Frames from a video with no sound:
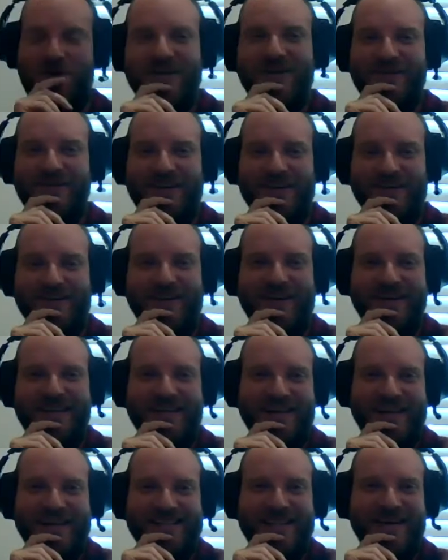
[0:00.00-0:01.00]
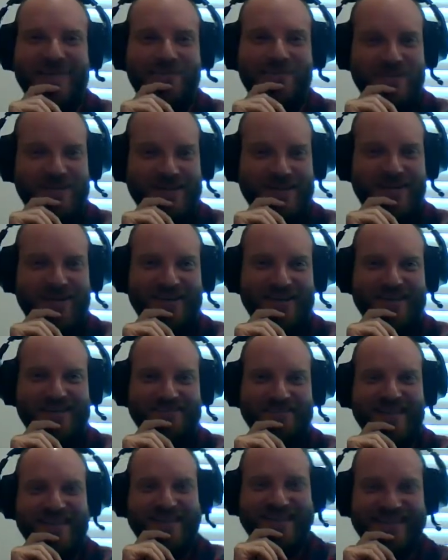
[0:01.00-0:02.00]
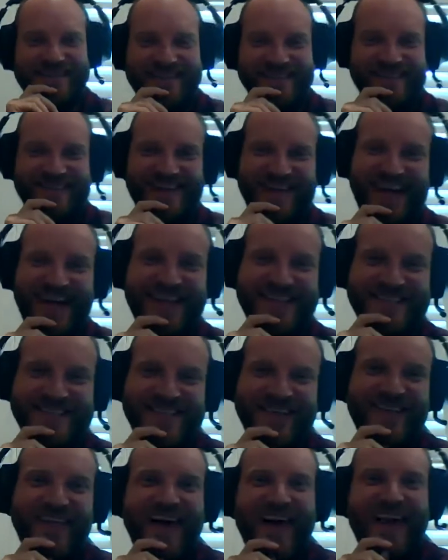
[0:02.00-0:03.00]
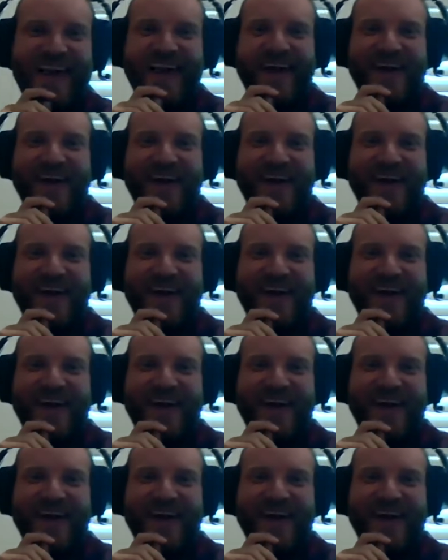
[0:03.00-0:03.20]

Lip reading: got their credit cards up pretty early. And so that